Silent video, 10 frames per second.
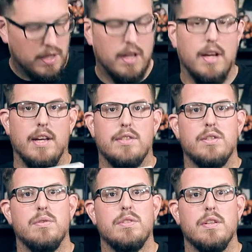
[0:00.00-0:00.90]

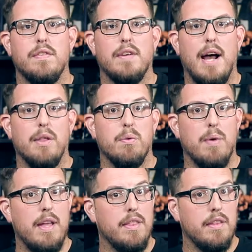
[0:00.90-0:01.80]
exclusive Kylo
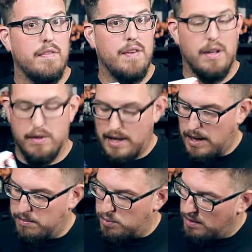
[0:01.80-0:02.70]
Ren figure that
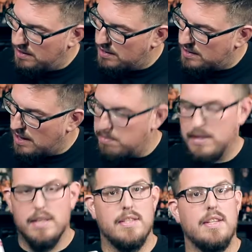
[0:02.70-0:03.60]
comes with this set
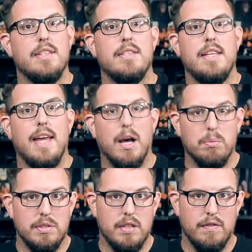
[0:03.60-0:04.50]
because it is the
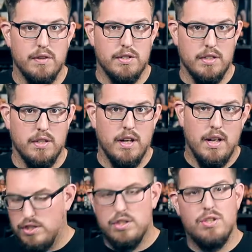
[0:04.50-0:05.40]
helmeted version.
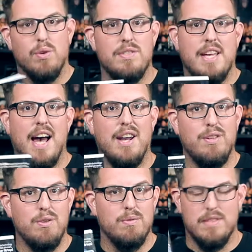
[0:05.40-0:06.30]
It just shows you how to
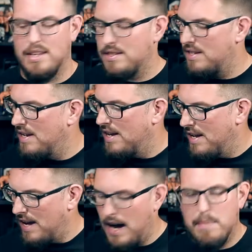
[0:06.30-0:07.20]
use it.
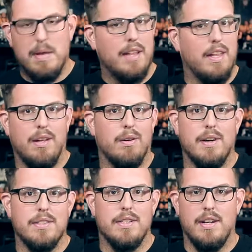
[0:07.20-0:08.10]
I'm not that
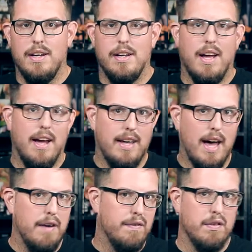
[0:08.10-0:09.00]
interested in it. I
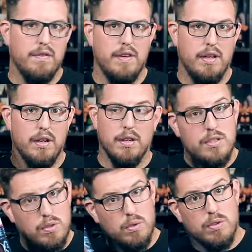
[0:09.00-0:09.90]
got it for the figure.
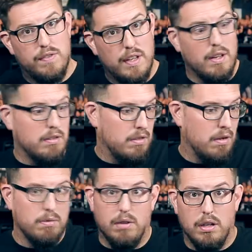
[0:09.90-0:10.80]
It's a cool figure,
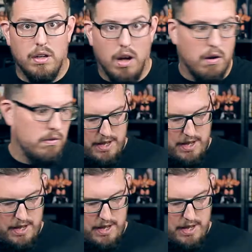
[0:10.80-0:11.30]
so there you go.